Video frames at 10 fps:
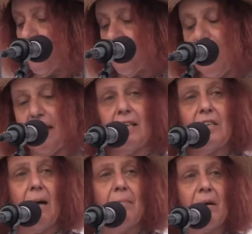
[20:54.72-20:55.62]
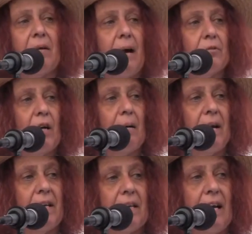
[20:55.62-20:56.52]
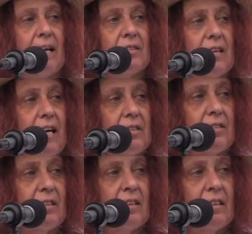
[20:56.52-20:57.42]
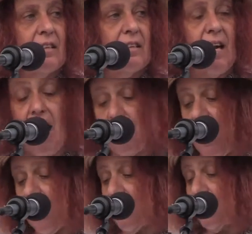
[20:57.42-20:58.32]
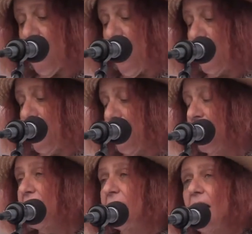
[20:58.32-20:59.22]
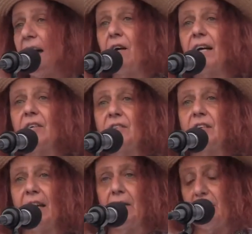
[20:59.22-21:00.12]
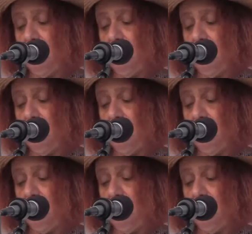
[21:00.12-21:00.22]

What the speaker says: of the second atomic bomb dropped by the United States on Nagasaki on August 9th,